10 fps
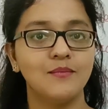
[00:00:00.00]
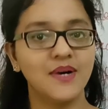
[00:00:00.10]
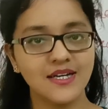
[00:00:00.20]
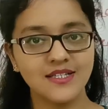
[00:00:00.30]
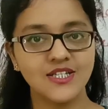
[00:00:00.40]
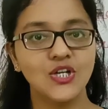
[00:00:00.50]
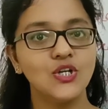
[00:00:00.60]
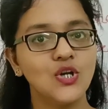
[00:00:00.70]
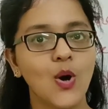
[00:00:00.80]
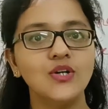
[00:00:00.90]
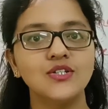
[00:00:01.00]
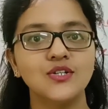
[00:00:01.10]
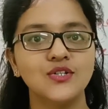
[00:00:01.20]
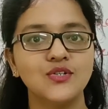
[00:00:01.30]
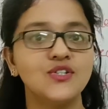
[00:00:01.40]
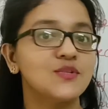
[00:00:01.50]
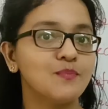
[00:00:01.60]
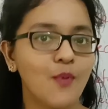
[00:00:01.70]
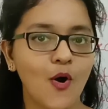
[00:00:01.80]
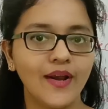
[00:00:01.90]
but not to
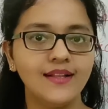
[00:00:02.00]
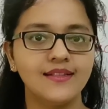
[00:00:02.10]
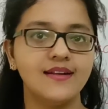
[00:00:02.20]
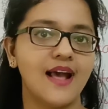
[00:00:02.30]
spoil the